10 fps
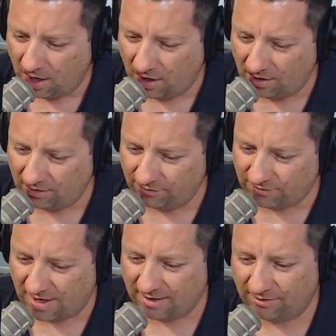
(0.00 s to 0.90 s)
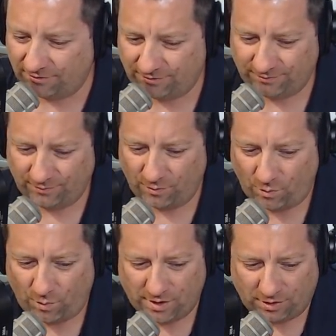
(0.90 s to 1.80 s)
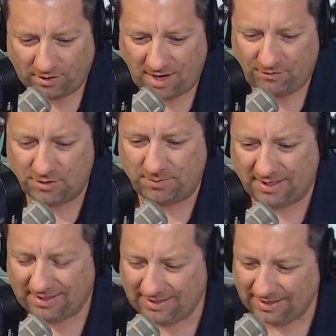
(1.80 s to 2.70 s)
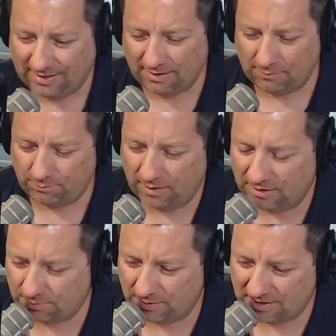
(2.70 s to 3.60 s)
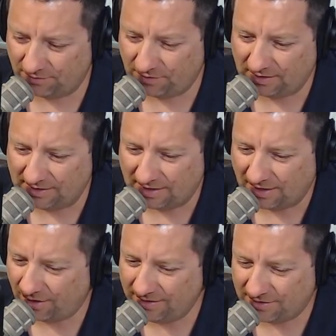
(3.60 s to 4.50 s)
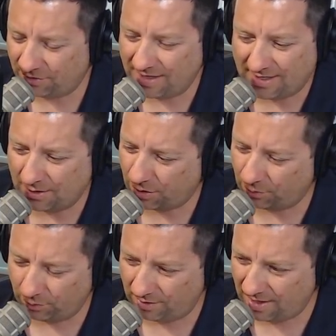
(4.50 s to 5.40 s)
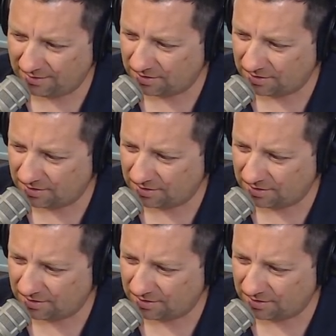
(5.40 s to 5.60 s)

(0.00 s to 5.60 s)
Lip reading: of kind of what your life has been, and specifically, is there any kind of through line?